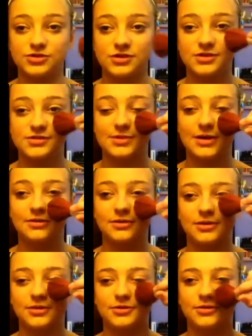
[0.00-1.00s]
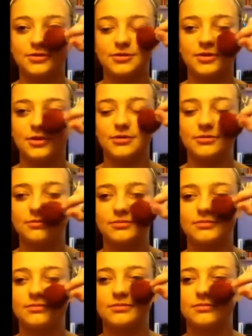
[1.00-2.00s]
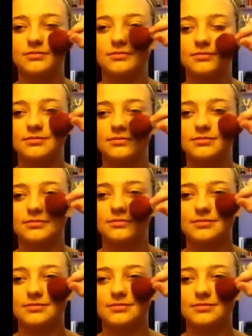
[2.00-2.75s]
Shall I smile or just Just smile.